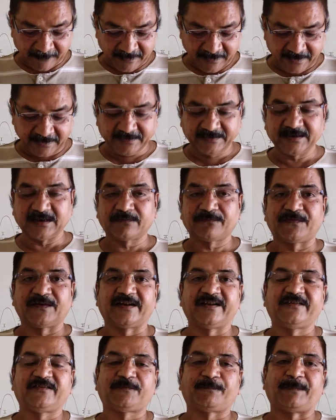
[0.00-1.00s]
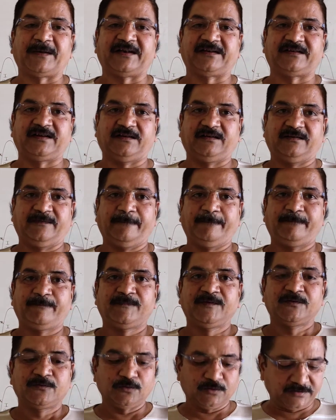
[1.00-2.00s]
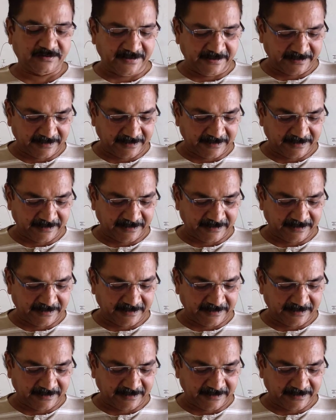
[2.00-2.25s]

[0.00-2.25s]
interference pattern? So there